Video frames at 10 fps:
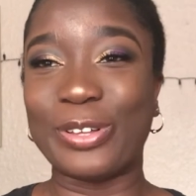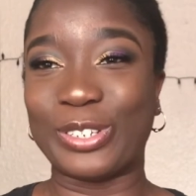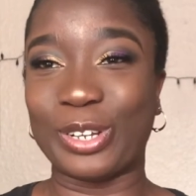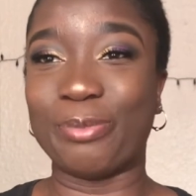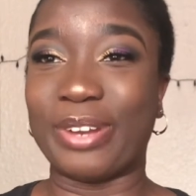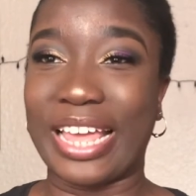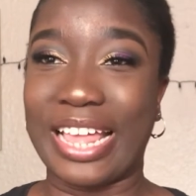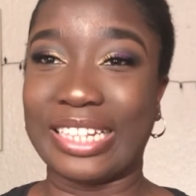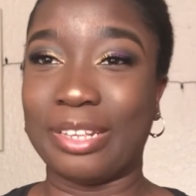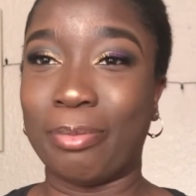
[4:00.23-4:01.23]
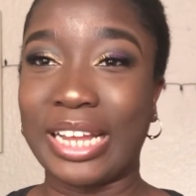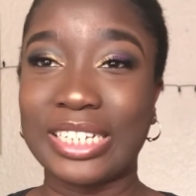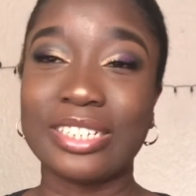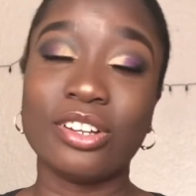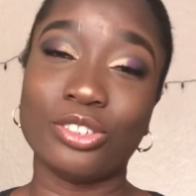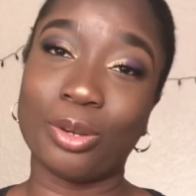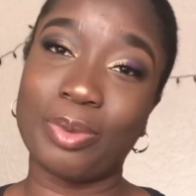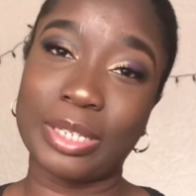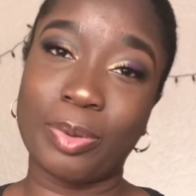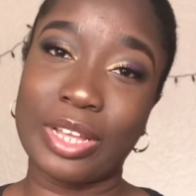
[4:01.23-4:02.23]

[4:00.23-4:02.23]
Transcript: was jobless. Imagine a jobless